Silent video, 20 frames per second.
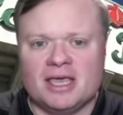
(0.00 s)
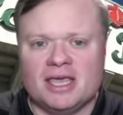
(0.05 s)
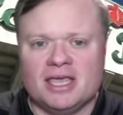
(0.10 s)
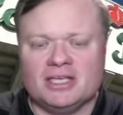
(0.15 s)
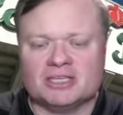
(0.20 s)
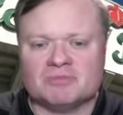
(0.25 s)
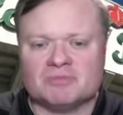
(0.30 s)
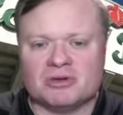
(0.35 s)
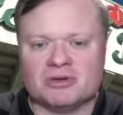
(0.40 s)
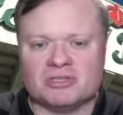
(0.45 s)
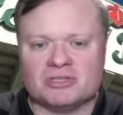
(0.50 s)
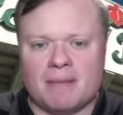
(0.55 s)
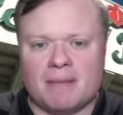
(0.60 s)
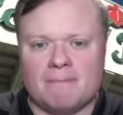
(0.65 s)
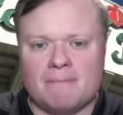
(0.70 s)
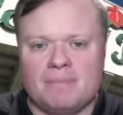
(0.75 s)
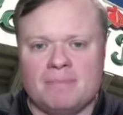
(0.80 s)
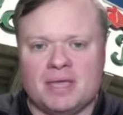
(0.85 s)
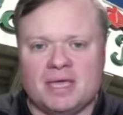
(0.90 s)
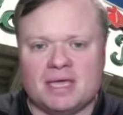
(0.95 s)
He just posted
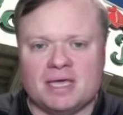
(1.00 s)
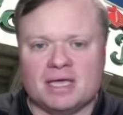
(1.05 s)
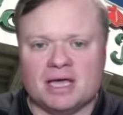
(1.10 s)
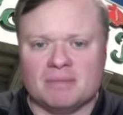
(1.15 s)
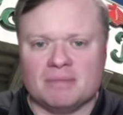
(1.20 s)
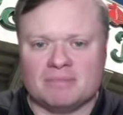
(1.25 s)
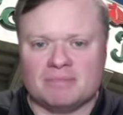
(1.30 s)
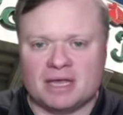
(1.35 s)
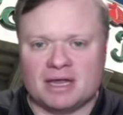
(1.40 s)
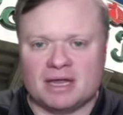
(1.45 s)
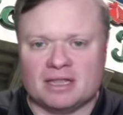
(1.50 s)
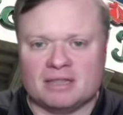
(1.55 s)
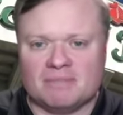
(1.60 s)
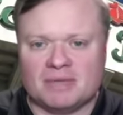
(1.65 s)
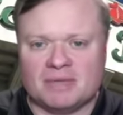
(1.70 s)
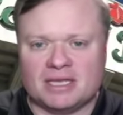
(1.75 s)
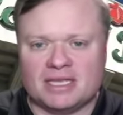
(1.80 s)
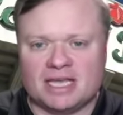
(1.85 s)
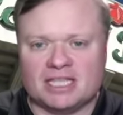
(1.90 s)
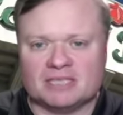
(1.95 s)
a big update on the
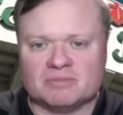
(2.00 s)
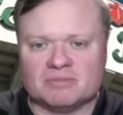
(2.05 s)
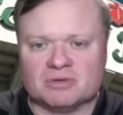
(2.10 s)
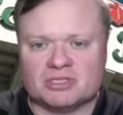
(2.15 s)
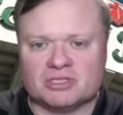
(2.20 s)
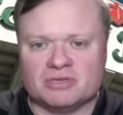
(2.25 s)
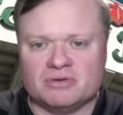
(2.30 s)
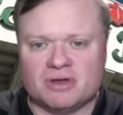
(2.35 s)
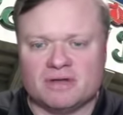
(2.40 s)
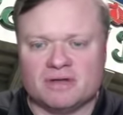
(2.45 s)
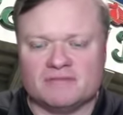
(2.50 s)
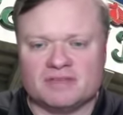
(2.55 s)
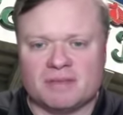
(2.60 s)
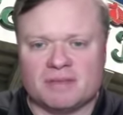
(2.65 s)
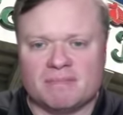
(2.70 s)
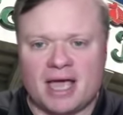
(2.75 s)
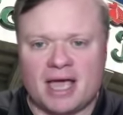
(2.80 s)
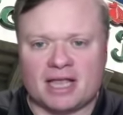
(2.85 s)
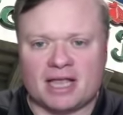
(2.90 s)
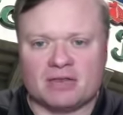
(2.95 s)
Big Ten's pursuit of
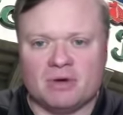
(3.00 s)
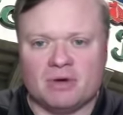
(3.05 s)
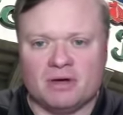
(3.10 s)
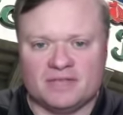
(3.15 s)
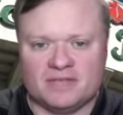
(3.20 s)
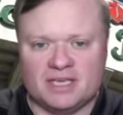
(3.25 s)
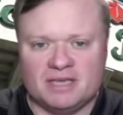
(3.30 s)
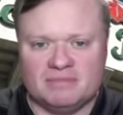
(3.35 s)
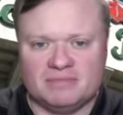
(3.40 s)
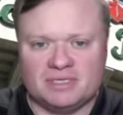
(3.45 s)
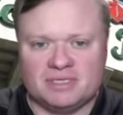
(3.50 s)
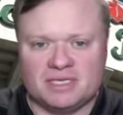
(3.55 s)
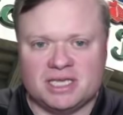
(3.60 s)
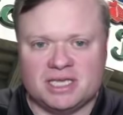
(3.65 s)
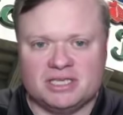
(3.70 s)
some Pac-12 teams.